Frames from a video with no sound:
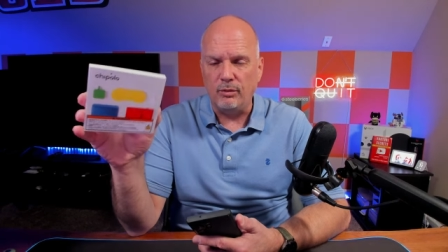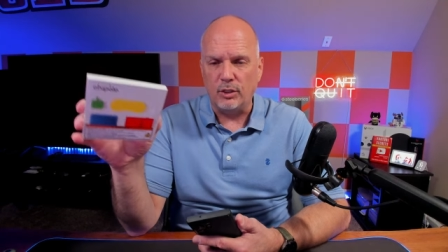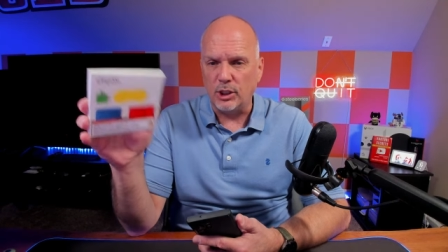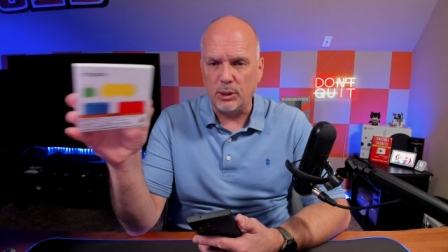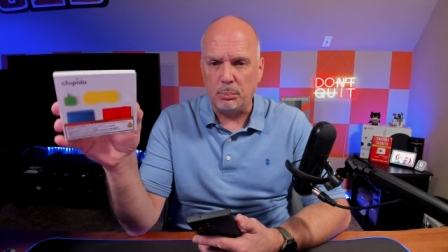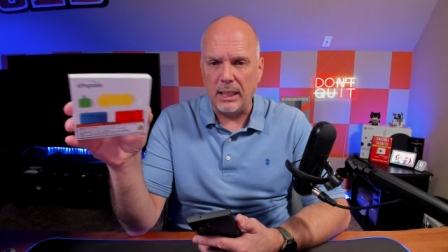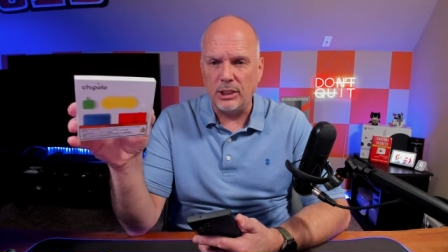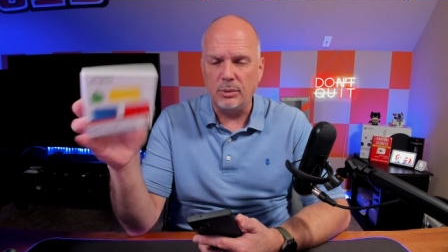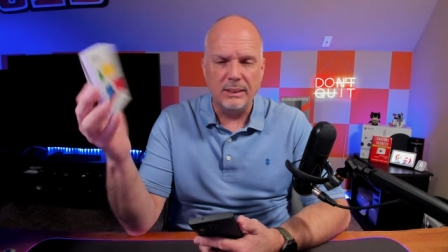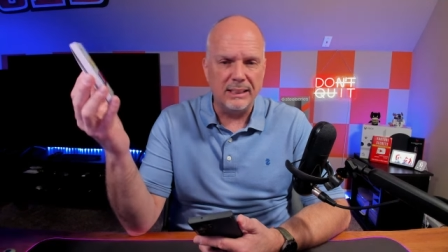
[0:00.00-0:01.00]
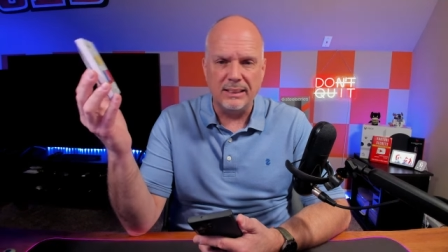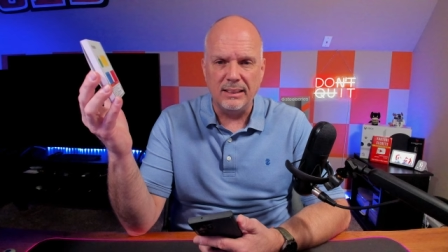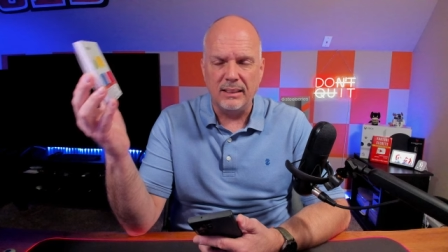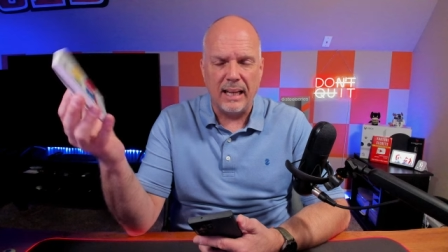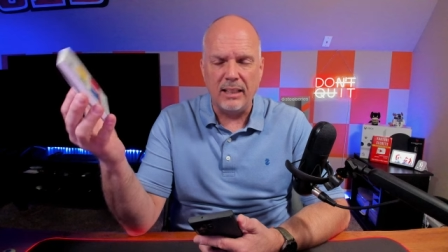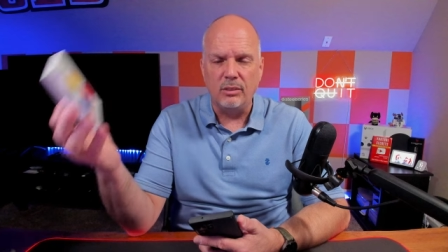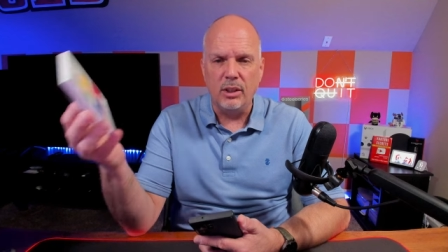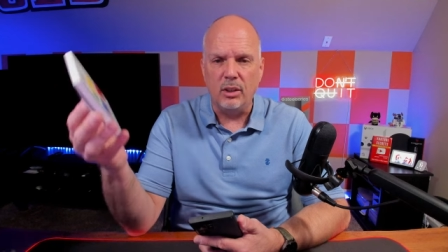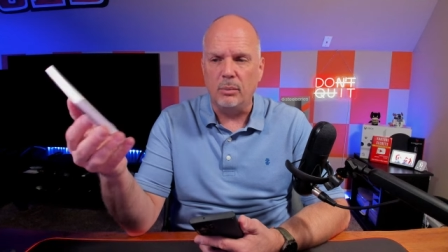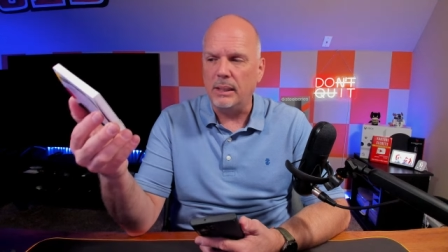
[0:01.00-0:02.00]
for splash resistant, I don't
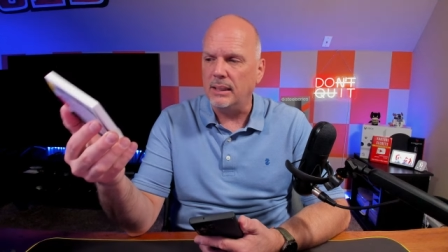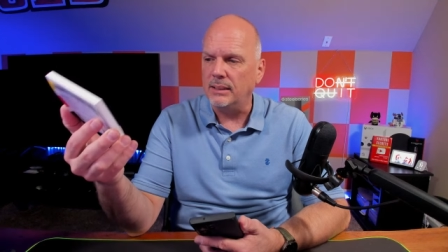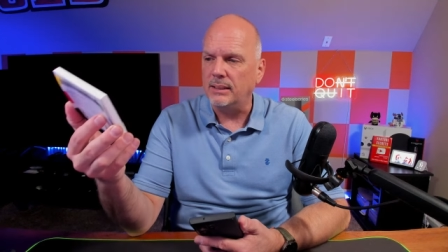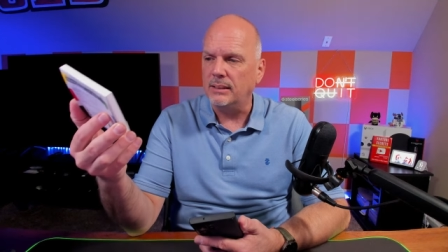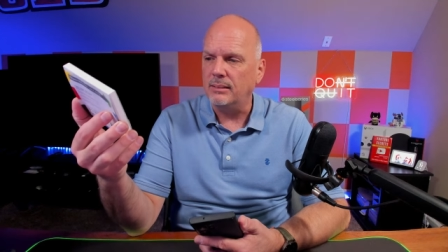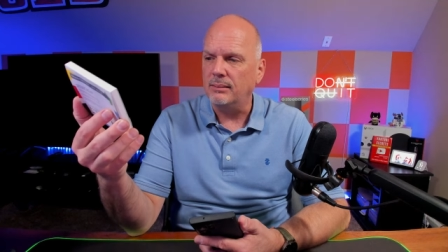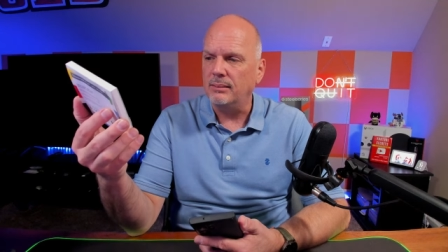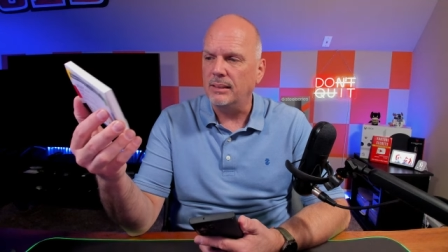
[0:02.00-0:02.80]
know because